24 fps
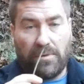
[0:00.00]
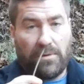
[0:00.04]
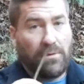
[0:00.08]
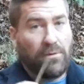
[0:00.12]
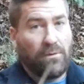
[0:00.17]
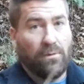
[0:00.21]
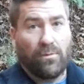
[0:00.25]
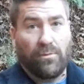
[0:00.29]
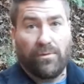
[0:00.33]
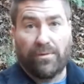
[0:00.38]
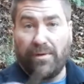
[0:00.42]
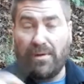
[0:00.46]

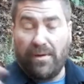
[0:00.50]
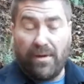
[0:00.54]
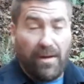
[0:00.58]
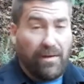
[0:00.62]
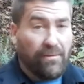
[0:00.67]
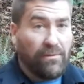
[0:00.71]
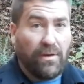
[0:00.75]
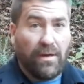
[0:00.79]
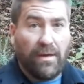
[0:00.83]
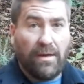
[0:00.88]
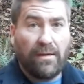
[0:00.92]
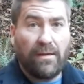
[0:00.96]
you'll
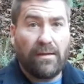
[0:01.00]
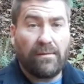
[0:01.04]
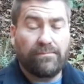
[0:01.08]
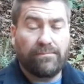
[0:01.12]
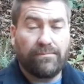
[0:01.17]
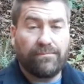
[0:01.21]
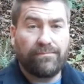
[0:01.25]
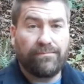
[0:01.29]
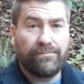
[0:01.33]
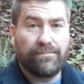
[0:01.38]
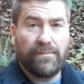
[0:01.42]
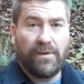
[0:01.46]
never get it,
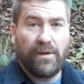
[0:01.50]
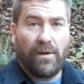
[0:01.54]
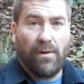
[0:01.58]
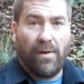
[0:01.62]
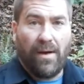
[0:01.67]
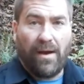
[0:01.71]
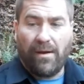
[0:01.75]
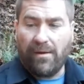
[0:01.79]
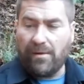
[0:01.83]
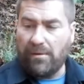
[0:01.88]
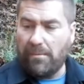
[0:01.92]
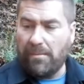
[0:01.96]

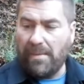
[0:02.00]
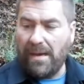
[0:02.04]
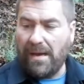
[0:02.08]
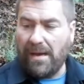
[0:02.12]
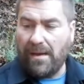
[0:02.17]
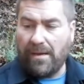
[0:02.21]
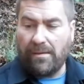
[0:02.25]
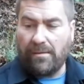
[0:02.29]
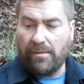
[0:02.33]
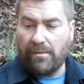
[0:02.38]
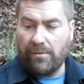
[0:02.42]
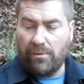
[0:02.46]
out of your
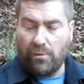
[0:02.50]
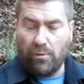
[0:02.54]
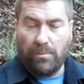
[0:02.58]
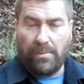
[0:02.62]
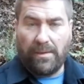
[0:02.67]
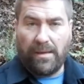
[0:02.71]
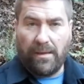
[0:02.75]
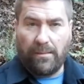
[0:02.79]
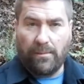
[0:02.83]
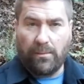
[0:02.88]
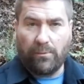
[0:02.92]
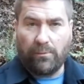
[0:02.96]
mind. You'll
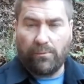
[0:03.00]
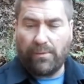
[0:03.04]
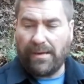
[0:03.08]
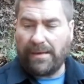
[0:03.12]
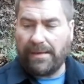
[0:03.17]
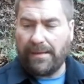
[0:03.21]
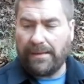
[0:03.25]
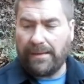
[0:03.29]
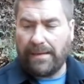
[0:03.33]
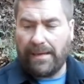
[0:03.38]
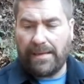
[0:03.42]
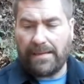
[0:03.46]
be able to
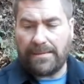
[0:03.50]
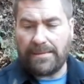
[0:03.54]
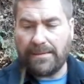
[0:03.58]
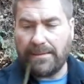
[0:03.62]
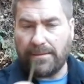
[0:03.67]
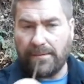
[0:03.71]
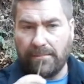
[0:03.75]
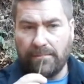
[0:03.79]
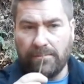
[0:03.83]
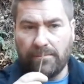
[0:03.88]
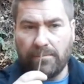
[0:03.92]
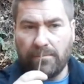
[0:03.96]
recognize
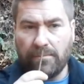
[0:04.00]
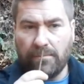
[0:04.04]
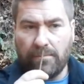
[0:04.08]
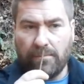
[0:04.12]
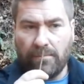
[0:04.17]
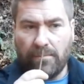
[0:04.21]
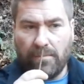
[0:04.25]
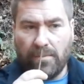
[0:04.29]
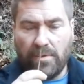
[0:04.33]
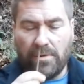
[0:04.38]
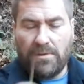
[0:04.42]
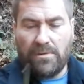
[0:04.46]
it.
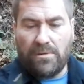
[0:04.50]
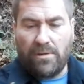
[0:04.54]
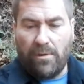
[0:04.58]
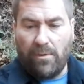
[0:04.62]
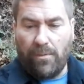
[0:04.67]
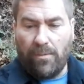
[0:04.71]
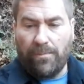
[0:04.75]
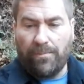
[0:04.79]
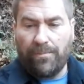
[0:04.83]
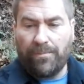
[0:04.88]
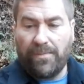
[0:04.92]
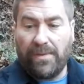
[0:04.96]

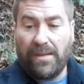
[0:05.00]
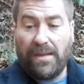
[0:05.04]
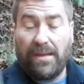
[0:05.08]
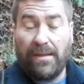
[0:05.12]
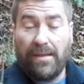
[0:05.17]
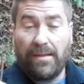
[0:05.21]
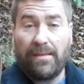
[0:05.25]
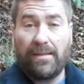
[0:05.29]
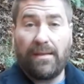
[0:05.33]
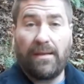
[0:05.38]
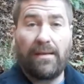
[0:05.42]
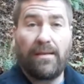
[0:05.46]
So
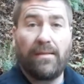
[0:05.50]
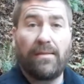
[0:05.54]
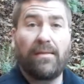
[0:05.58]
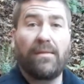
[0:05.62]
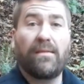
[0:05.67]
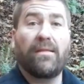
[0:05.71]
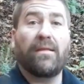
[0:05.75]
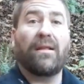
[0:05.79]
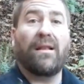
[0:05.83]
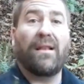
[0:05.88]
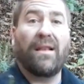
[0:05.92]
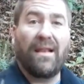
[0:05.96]
then
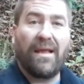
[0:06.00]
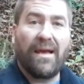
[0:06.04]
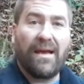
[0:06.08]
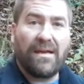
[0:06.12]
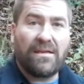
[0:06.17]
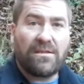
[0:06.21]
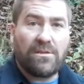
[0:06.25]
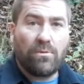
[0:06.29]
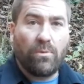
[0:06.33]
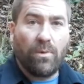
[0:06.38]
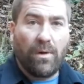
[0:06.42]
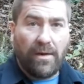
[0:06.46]
the
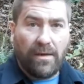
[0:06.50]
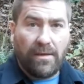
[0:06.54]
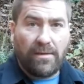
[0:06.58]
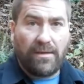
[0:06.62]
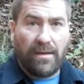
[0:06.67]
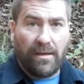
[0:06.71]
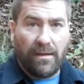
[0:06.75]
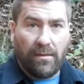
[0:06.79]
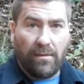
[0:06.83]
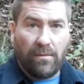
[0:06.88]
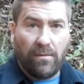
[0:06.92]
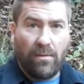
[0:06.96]
last way to
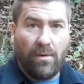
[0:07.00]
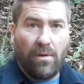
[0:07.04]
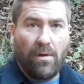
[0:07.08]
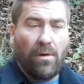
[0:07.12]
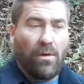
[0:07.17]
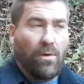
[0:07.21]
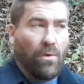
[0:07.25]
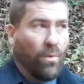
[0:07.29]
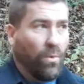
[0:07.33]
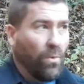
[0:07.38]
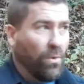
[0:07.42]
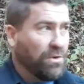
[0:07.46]
tell,
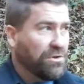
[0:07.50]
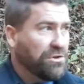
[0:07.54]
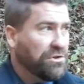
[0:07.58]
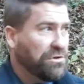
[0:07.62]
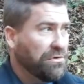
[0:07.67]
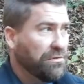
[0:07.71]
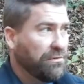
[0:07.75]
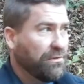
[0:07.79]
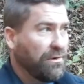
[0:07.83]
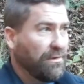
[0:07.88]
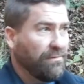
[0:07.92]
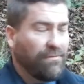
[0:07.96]
once
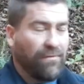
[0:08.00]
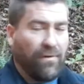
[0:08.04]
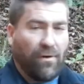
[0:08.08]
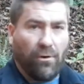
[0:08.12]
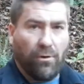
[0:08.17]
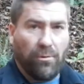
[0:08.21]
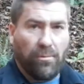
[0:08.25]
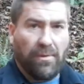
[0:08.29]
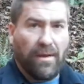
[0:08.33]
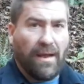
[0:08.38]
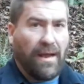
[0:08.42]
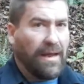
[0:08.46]
you've
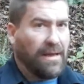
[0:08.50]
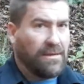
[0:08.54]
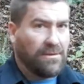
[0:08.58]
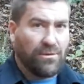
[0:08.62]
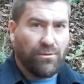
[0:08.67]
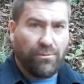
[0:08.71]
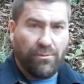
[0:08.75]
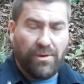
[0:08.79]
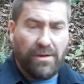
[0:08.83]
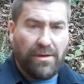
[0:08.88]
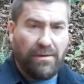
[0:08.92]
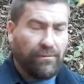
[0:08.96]
confirmed it has
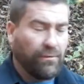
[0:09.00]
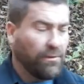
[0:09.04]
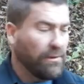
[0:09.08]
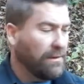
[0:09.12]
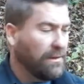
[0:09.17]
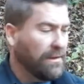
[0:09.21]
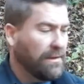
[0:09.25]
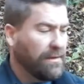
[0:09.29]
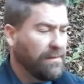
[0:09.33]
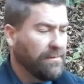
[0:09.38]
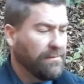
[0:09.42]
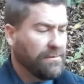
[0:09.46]
3 different
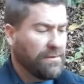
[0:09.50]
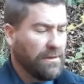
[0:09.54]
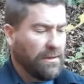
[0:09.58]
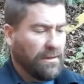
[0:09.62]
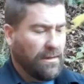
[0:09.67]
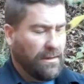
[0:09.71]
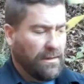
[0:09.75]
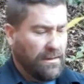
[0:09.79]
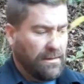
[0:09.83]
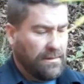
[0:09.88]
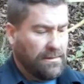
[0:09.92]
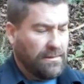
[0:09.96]
leaves,
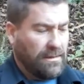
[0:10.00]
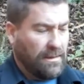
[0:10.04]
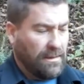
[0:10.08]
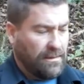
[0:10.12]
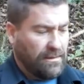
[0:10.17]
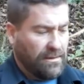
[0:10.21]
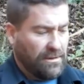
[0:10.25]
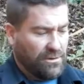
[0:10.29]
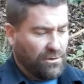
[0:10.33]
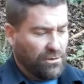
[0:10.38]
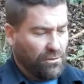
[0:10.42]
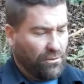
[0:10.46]
it's
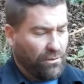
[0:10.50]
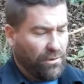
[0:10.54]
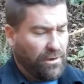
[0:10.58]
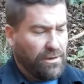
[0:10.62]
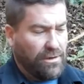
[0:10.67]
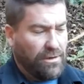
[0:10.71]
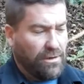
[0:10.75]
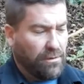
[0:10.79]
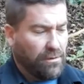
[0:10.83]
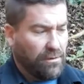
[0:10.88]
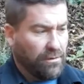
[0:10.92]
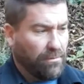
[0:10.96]
got this
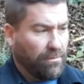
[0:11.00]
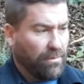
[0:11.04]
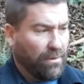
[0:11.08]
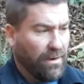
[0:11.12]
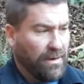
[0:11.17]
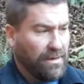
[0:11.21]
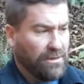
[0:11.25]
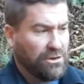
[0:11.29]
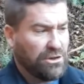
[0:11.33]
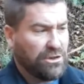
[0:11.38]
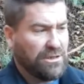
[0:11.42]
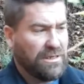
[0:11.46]
green near the
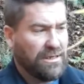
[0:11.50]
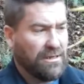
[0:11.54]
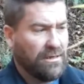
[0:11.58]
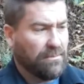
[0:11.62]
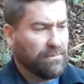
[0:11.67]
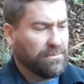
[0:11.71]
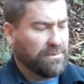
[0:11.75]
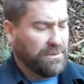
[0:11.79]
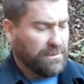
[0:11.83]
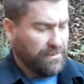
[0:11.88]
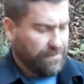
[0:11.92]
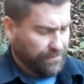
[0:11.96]
branch
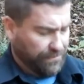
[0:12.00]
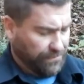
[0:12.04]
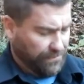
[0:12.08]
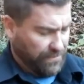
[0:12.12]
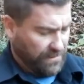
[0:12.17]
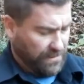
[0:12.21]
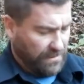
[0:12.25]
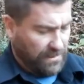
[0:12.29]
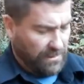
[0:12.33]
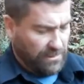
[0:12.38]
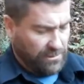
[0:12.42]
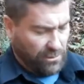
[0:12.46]
tips,
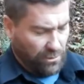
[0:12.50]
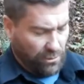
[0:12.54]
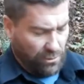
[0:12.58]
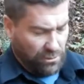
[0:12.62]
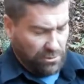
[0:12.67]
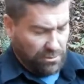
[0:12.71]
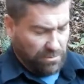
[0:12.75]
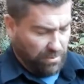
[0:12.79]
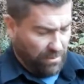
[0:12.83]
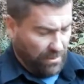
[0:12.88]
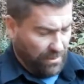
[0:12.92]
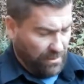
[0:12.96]
it
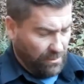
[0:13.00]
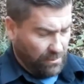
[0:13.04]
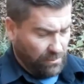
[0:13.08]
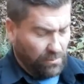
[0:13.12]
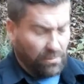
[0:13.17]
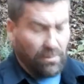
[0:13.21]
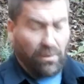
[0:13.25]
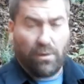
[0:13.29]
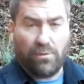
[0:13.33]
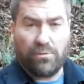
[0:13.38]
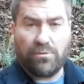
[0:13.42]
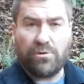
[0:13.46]
turns
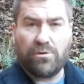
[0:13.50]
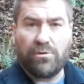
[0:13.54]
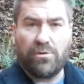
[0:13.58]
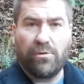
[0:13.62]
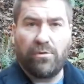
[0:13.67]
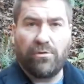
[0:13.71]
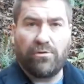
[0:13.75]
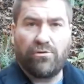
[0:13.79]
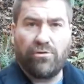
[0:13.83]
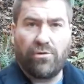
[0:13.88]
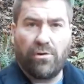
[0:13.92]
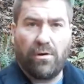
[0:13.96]
brown closer to
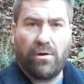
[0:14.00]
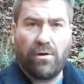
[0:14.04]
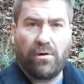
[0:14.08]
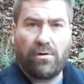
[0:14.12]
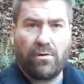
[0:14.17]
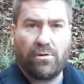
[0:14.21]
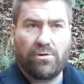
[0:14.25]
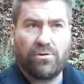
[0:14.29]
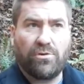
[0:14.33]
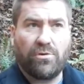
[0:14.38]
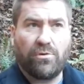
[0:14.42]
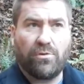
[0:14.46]
the trunk
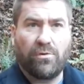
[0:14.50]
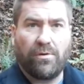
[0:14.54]
or